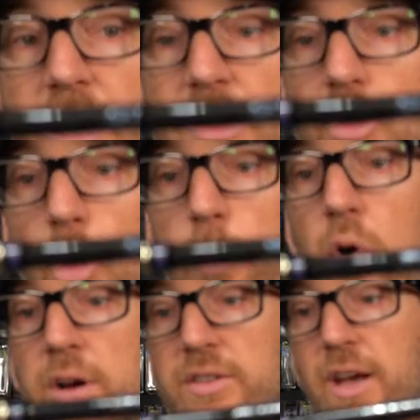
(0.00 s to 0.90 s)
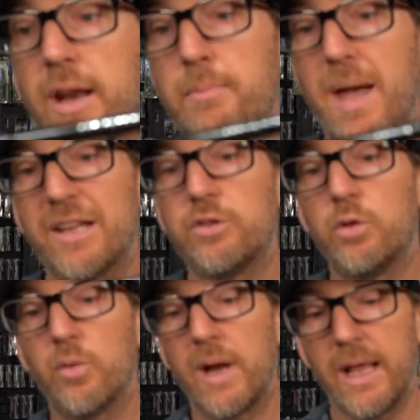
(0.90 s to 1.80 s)
is a dope one. It's got a max
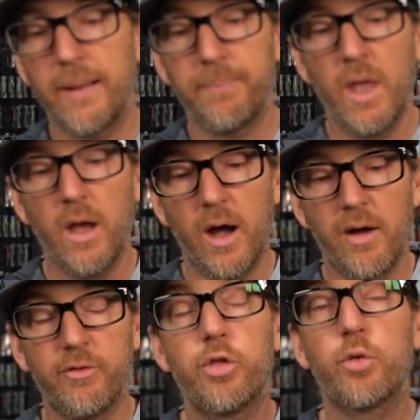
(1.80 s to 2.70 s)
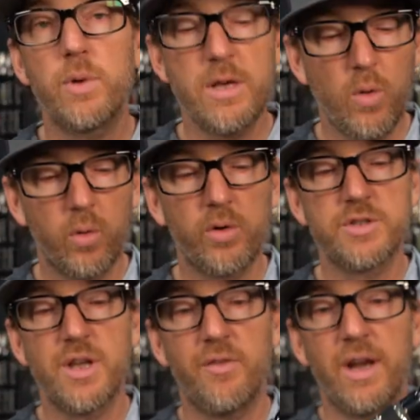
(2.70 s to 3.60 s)
lure rating of three
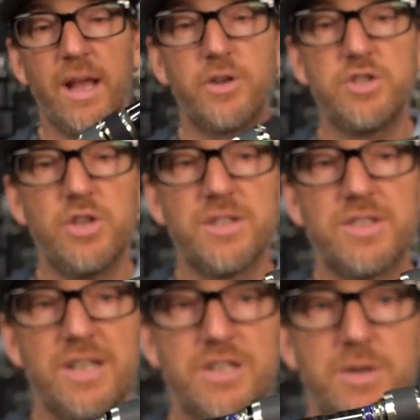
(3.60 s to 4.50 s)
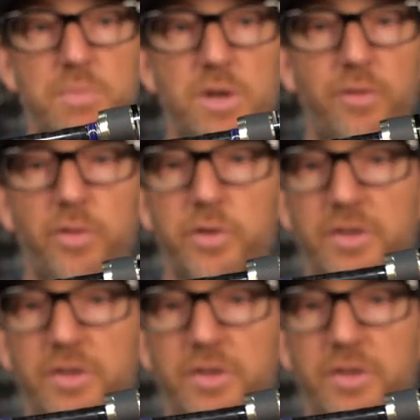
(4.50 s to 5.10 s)
quarters of an ounce. You can see just a beautiful